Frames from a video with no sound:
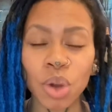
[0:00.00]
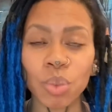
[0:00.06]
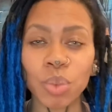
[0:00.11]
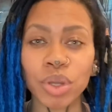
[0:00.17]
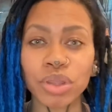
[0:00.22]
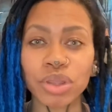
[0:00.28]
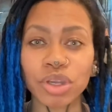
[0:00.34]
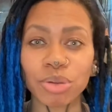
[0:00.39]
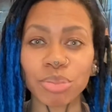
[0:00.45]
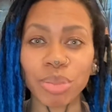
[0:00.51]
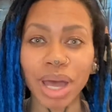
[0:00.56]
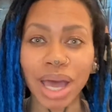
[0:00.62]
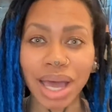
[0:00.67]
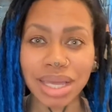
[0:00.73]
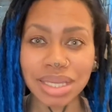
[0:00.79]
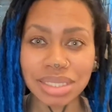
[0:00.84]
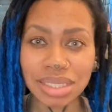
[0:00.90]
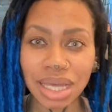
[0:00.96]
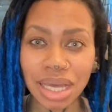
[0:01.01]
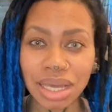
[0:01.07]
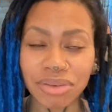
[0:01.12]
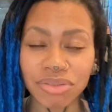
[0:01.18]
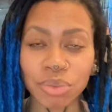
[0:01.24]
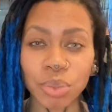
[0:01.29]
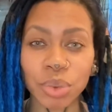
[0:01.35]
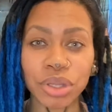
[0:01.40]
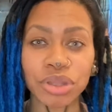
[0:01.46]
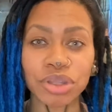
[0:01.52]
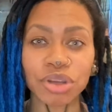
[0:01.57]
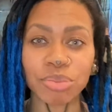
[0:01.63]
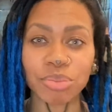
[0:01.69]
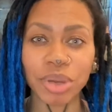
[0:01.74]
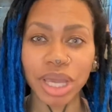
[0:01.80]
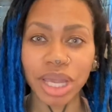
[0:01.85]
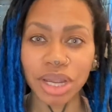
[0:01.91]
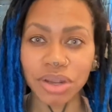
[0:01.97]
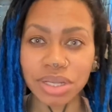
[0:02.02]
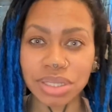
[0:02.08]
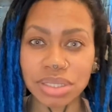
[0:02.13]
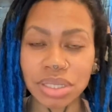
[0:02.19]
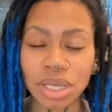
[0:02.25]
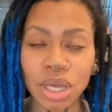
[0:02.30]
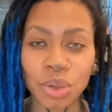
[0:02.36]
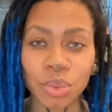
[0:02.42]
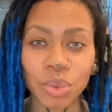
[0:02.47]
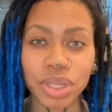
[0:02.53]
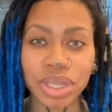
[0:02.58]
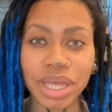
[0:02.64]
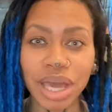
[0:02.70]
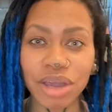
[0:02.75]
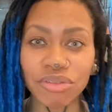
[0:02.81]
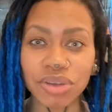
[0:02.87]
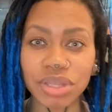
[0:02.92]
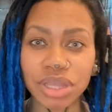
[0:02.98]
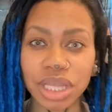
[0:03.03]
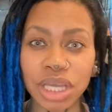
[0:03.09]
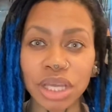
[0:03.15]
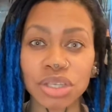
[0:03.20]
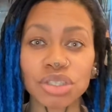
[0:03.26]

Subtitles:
with your past life, with your parents, with everything.